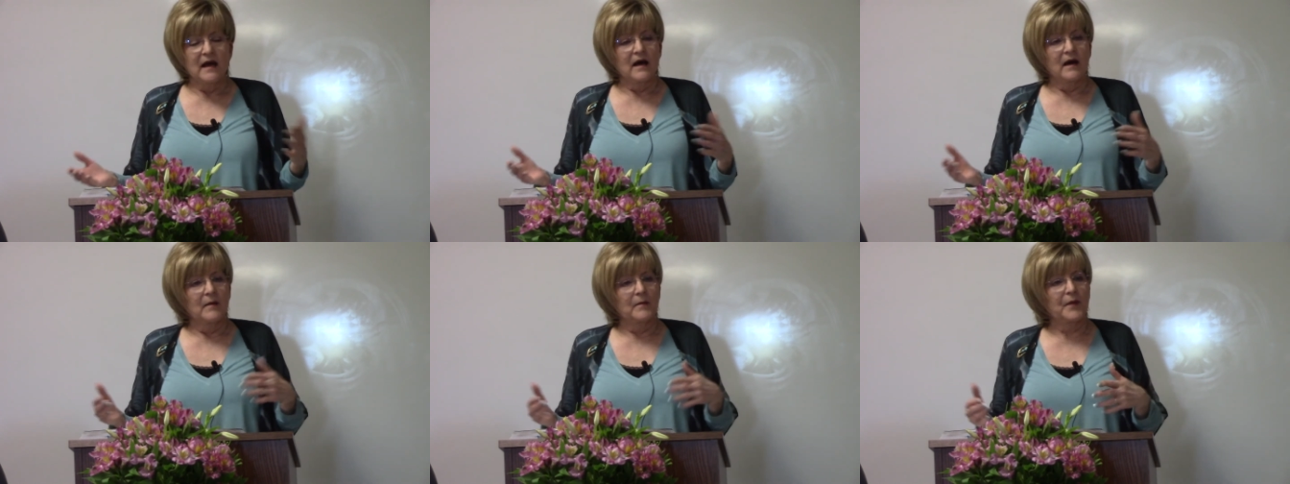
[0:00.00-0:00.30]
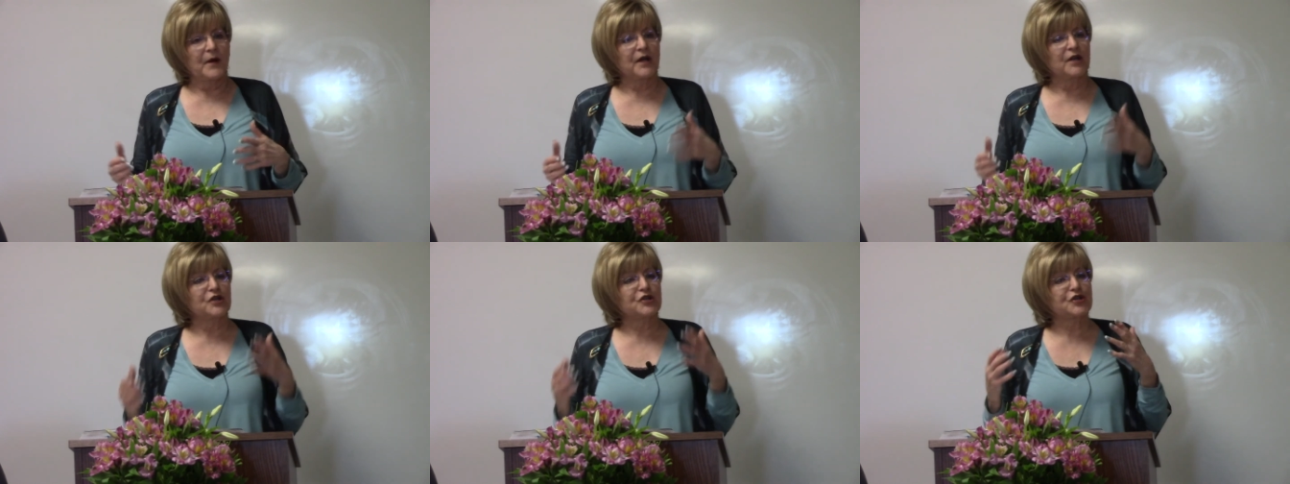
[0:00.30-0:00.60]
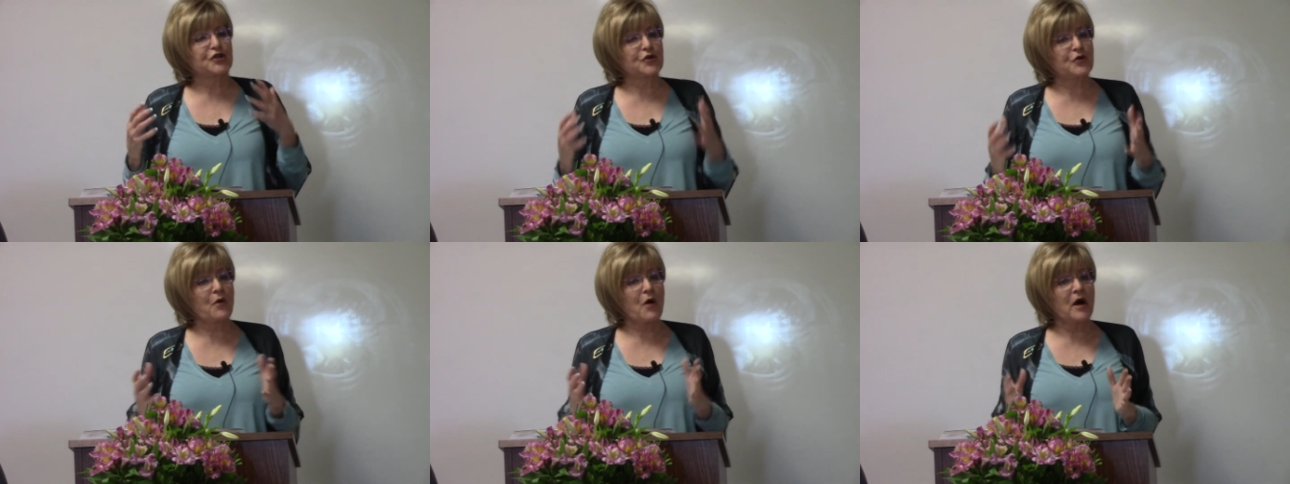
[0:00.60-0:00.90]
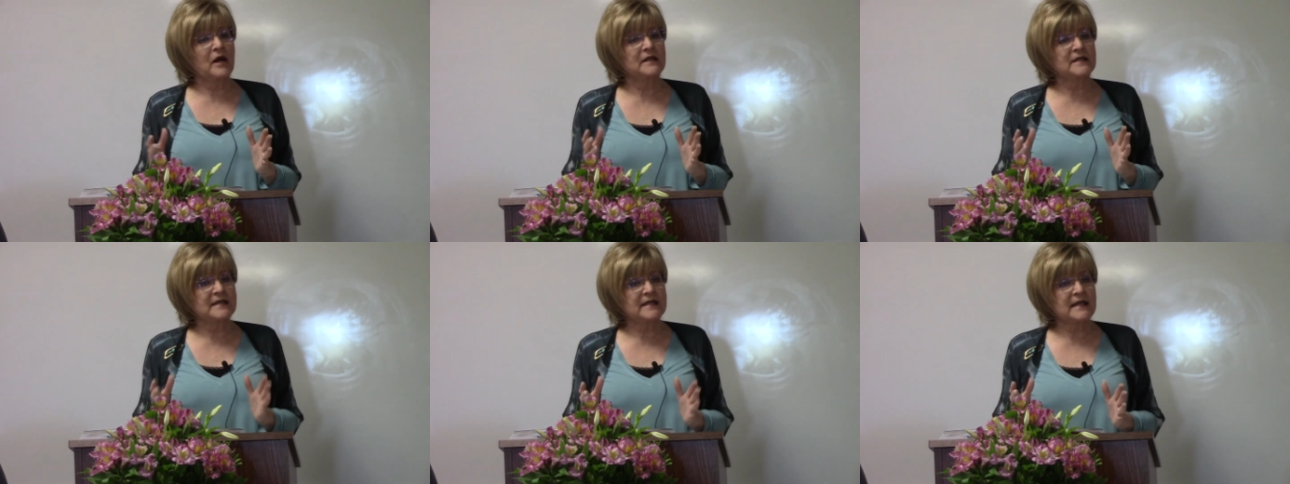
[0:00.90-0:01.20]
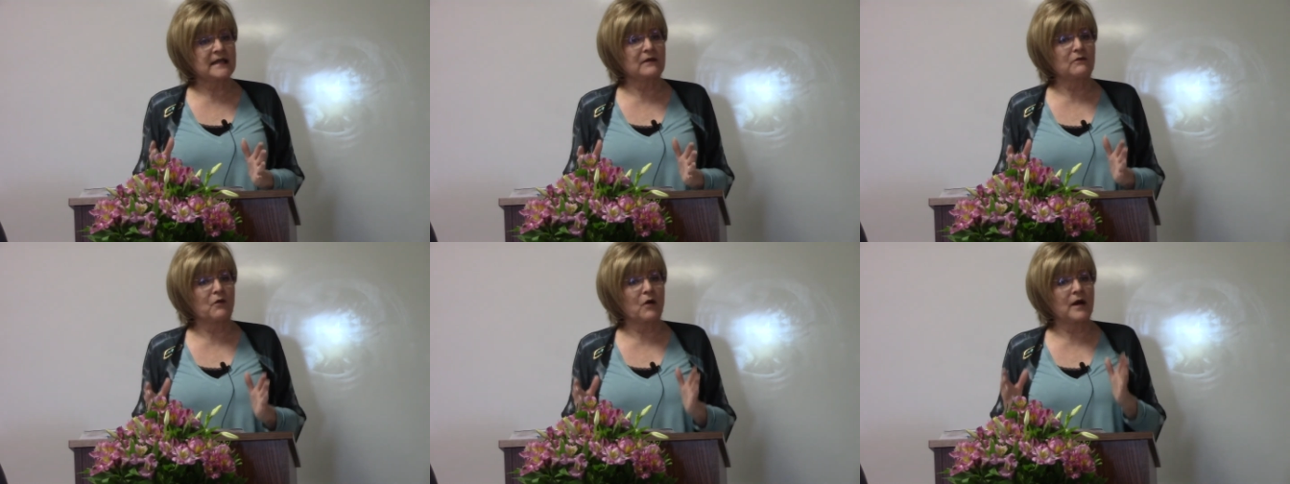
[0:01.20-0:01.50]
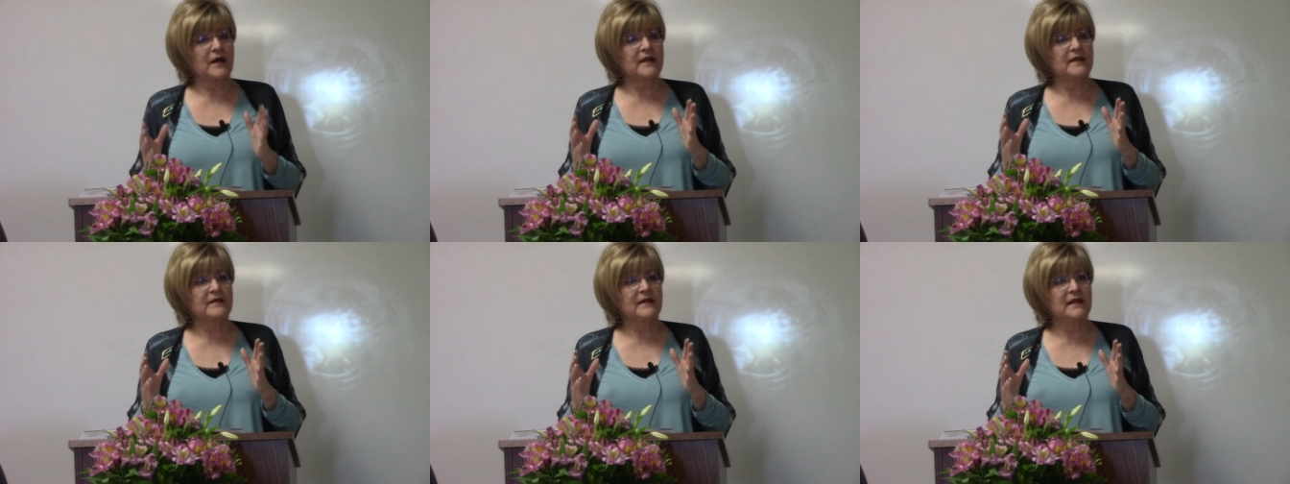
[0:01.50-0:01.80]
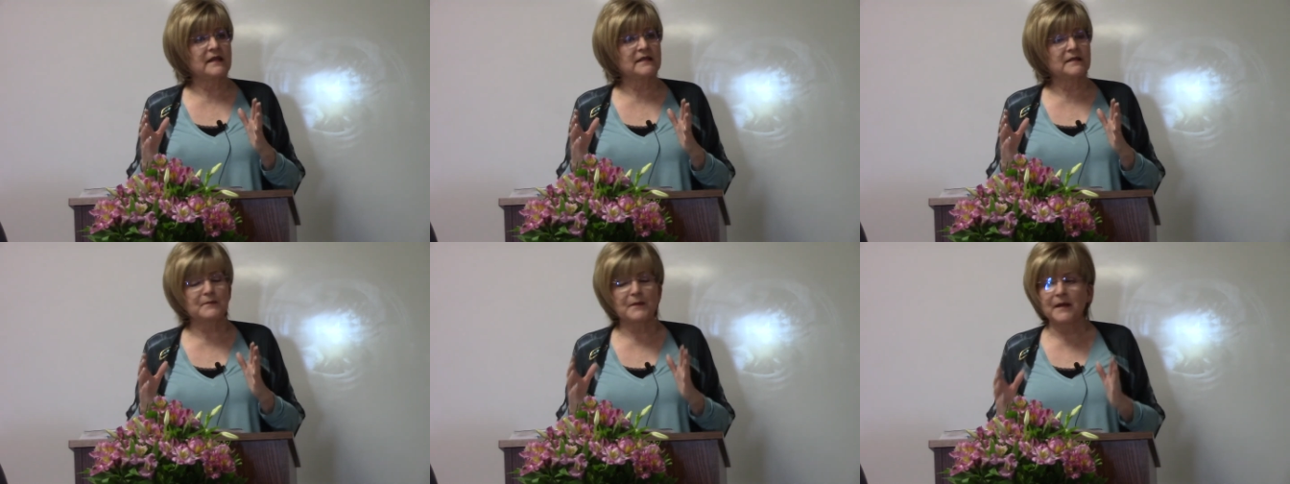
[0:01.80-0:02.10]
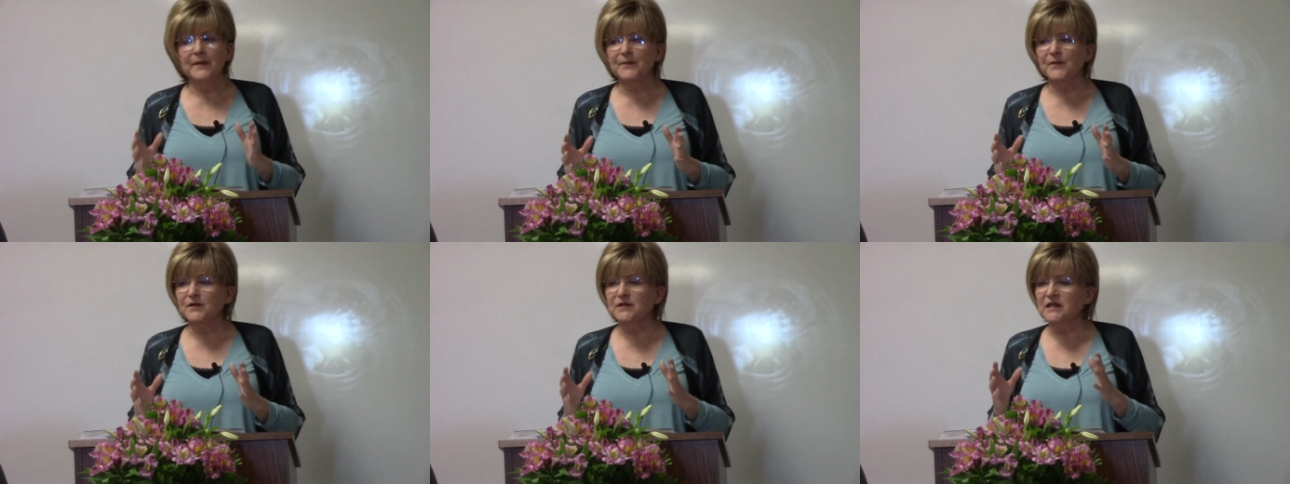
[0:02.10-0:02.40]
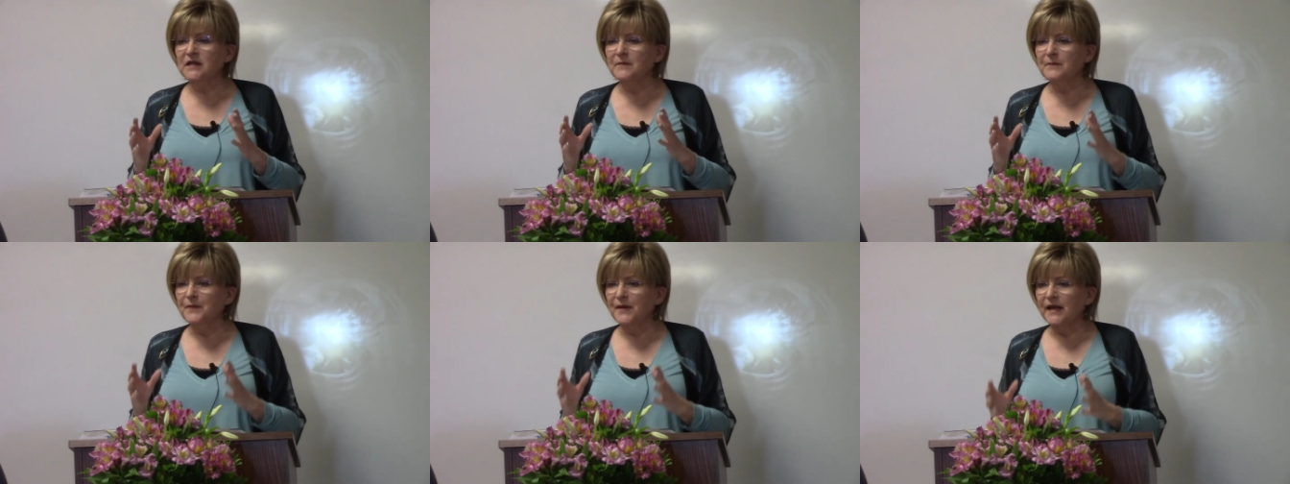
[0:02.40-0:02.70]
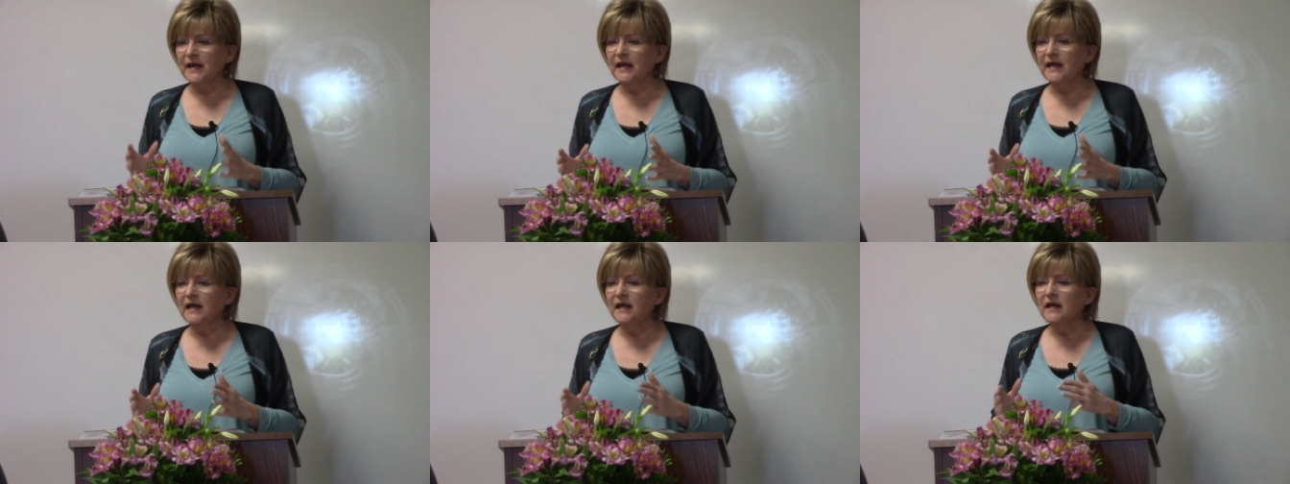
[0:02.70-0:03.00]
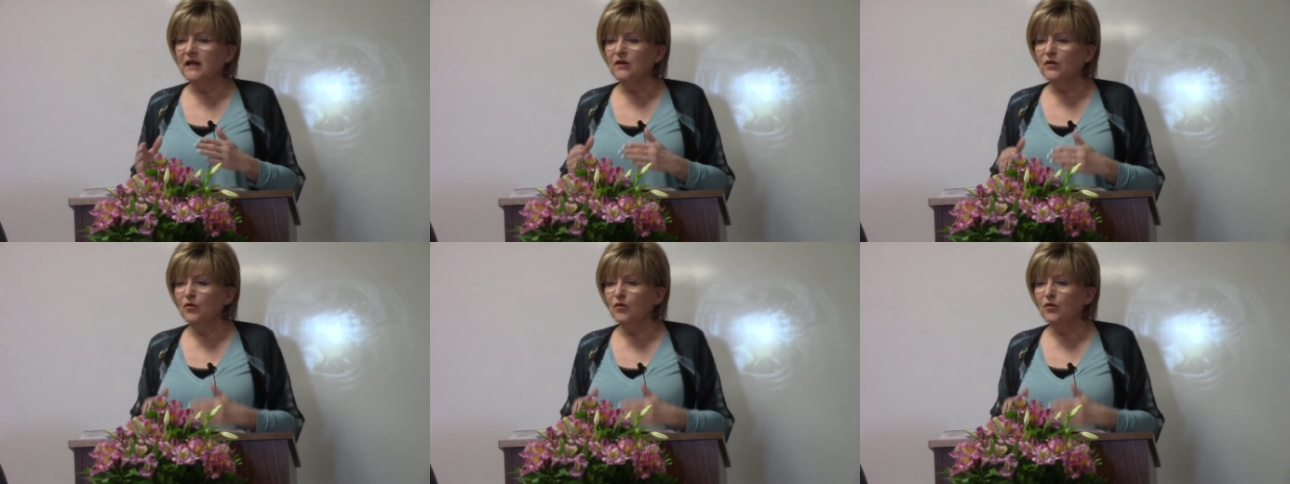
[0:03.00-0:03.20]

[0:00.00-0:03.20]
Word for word: But Shi Huangdi wanted these people to be